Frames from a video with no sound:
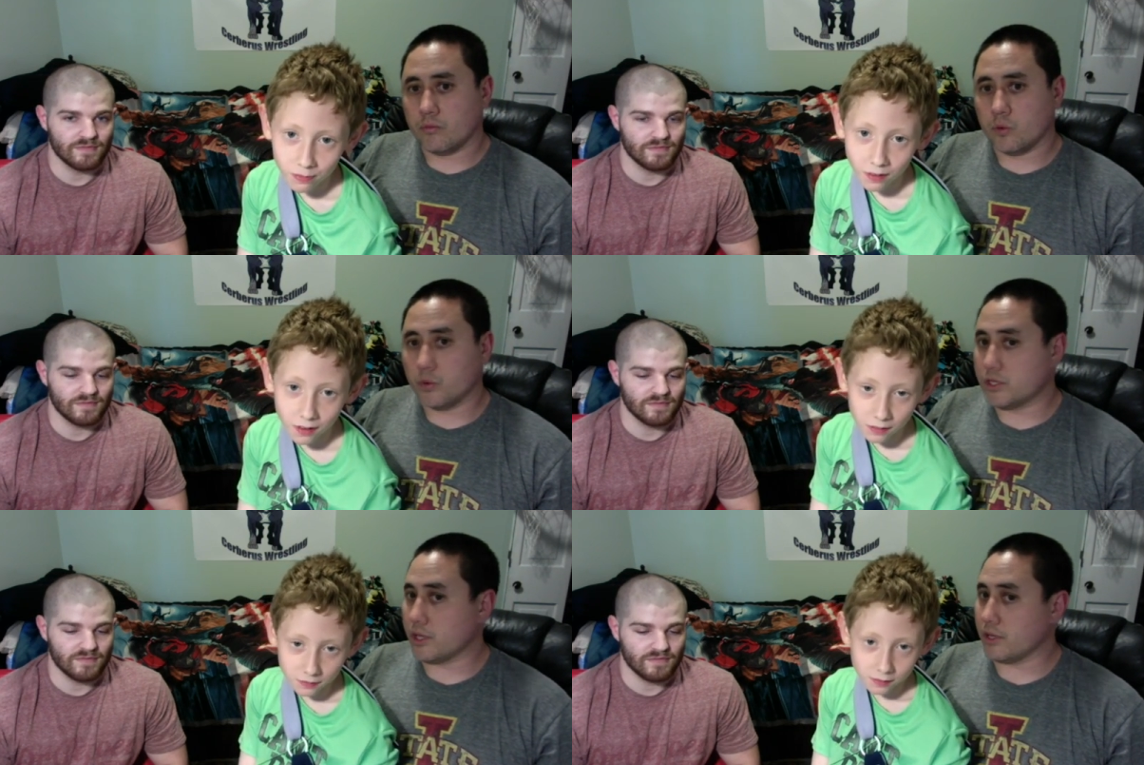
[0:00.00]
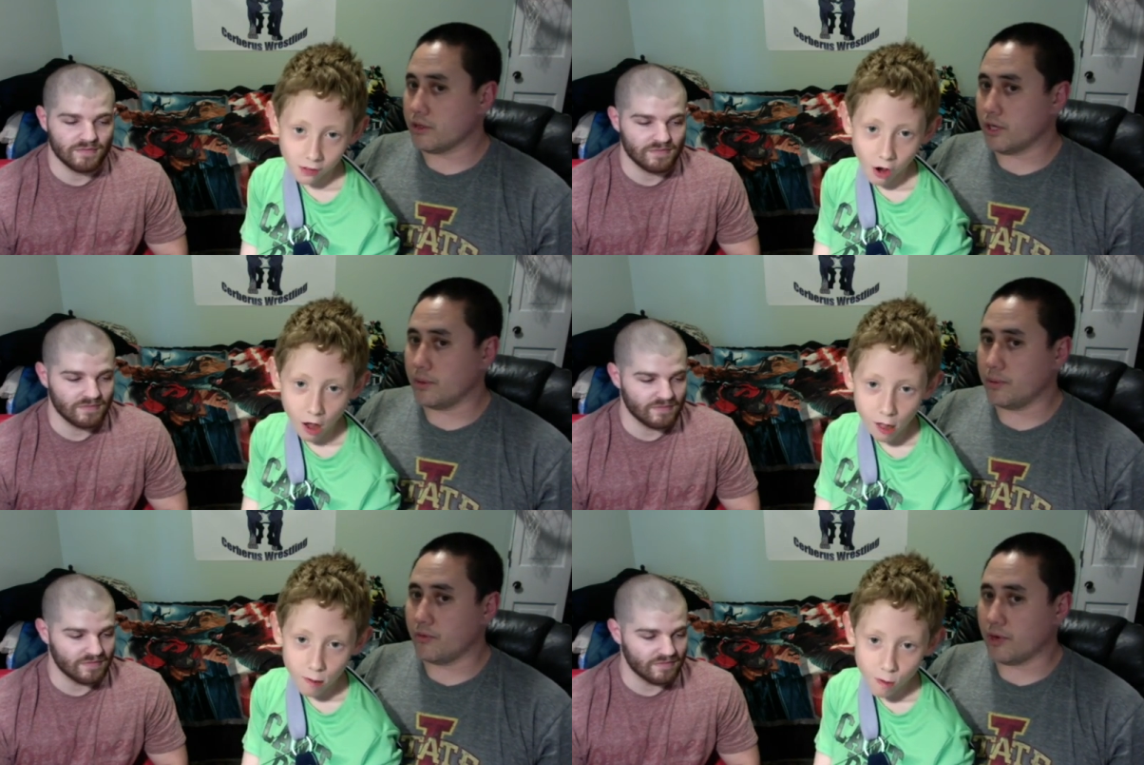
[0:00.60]
Speaker 1: What did you think of the
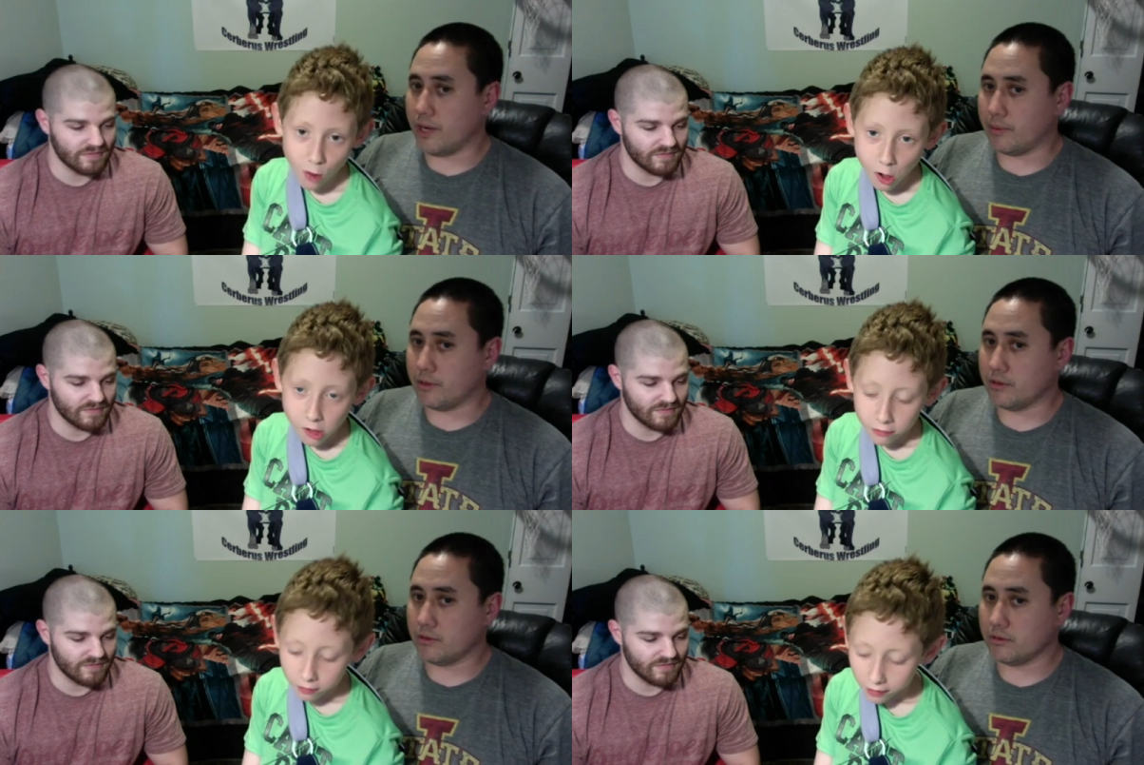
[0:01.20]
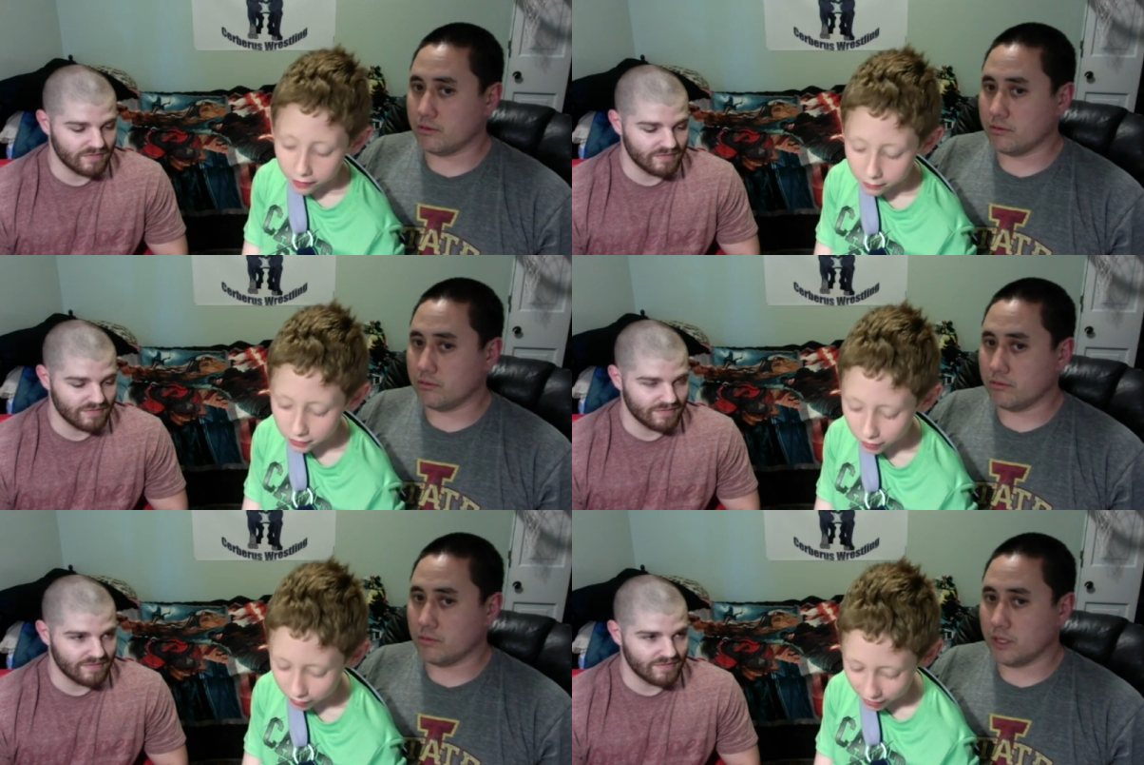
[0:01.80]
tournament before it happened?
Speaker 2: It
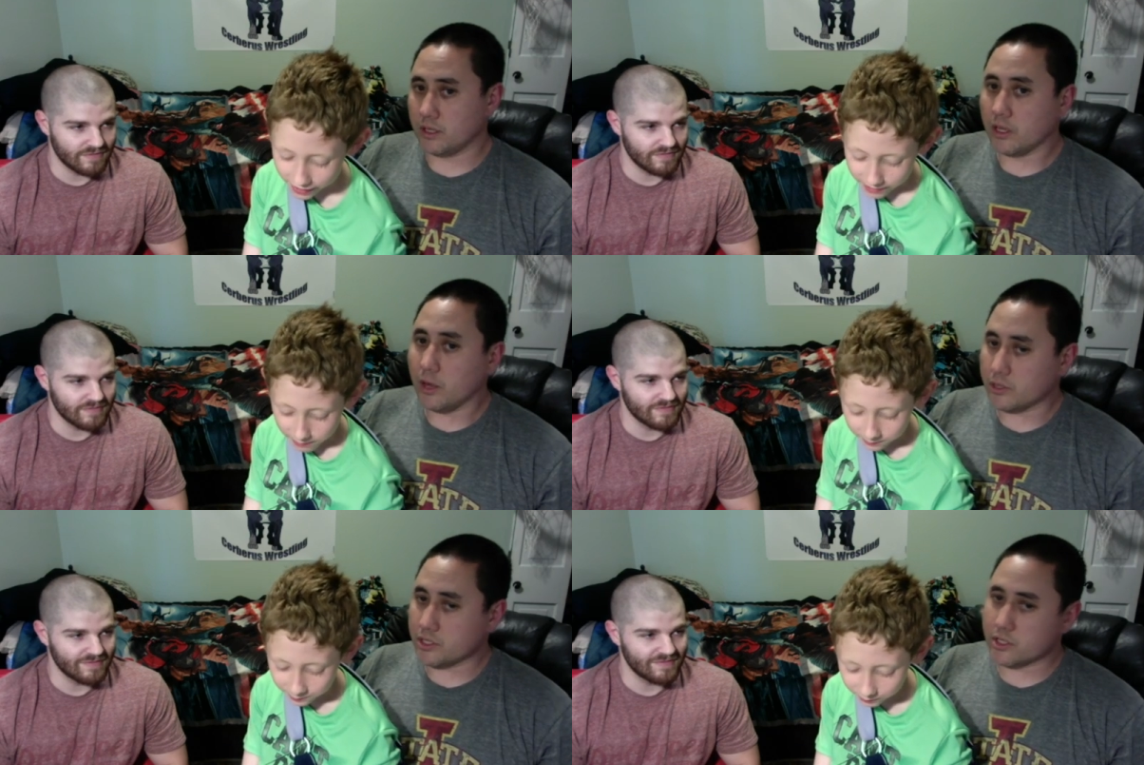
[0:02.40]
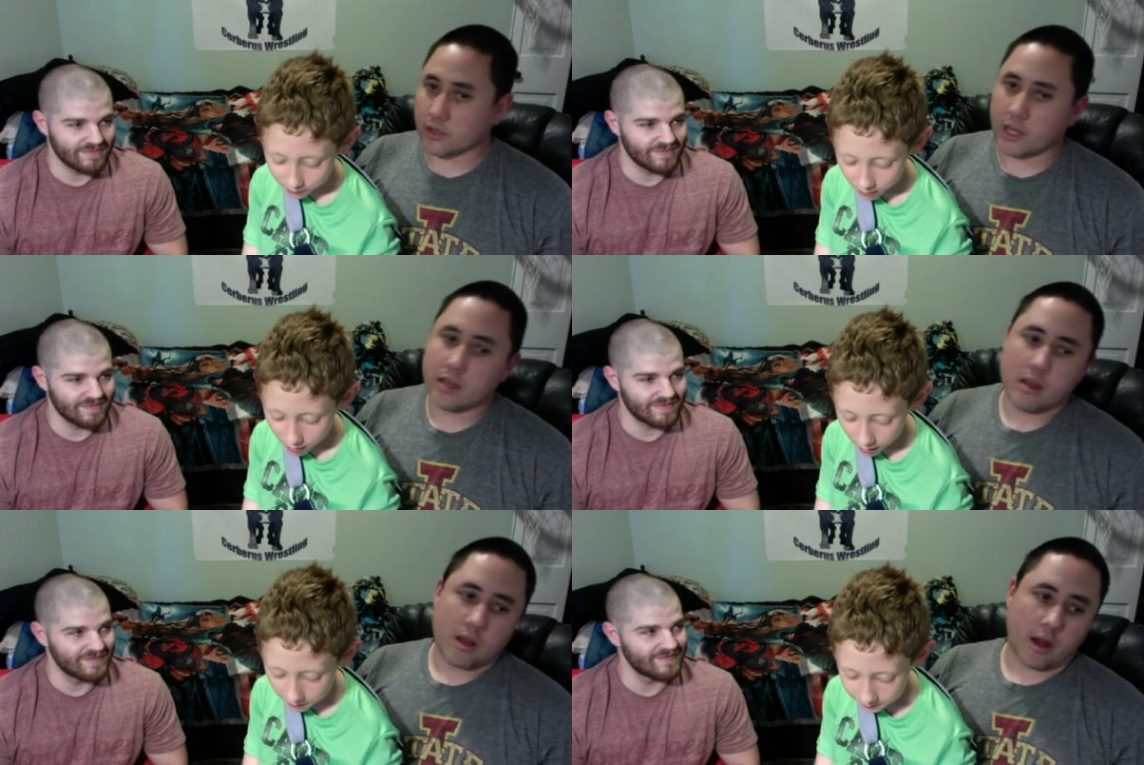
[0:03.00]
was okay.
Speaker 1: Oh, it was just
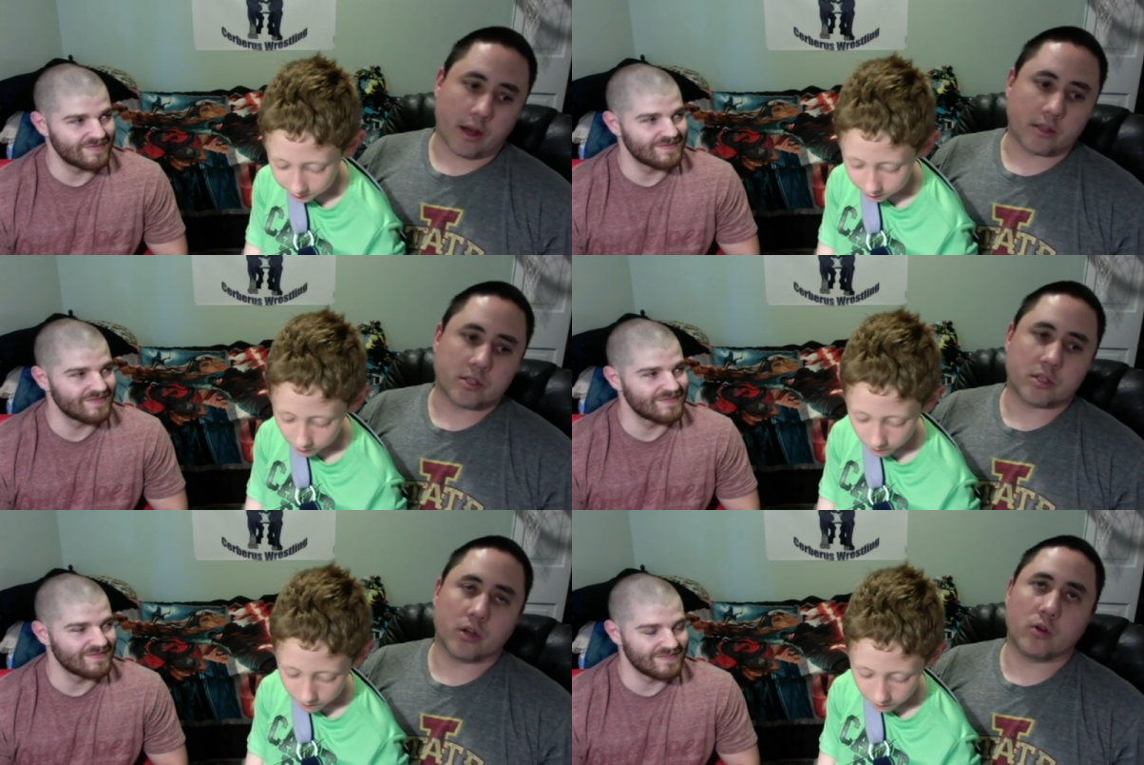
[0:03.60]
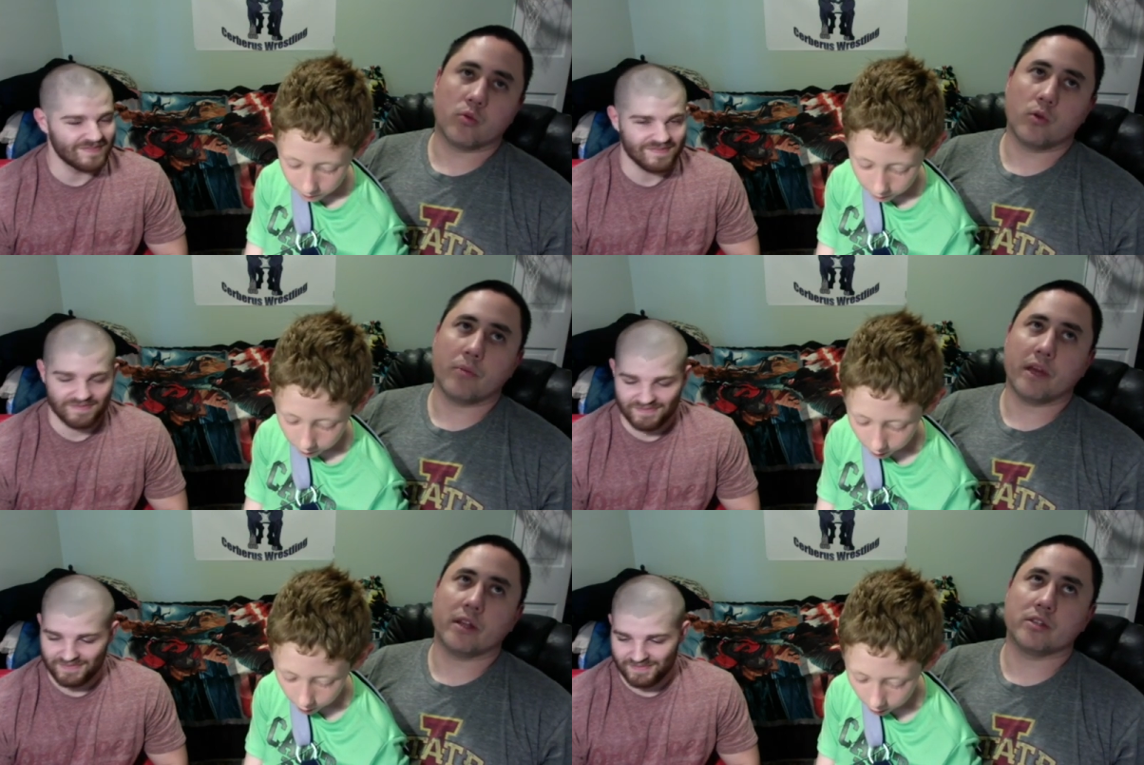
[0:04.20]
okay. All right. So,
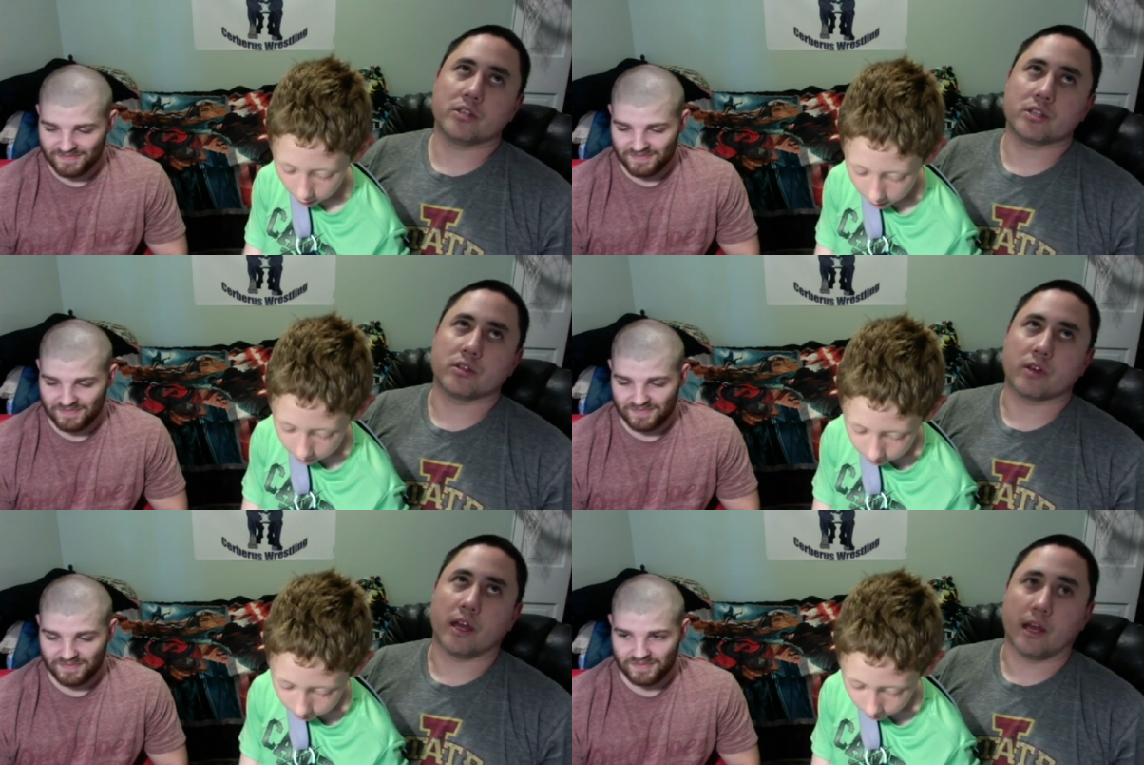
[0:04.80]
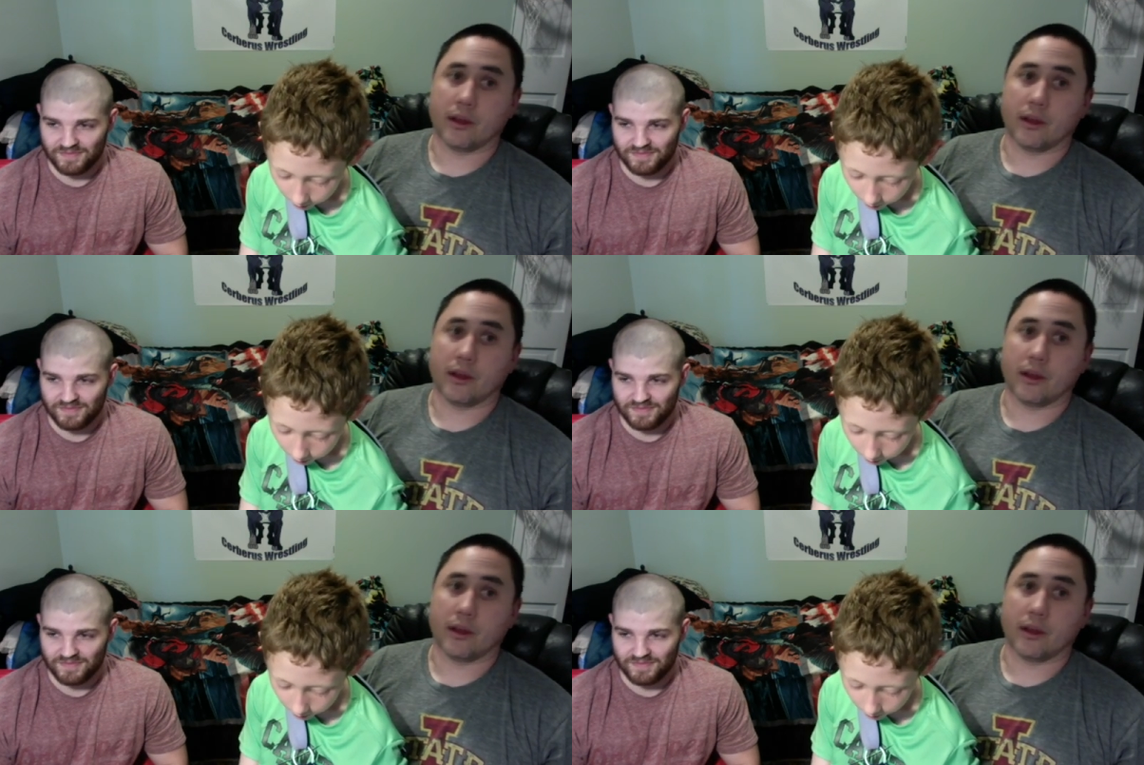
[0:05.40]
what made it just okay? I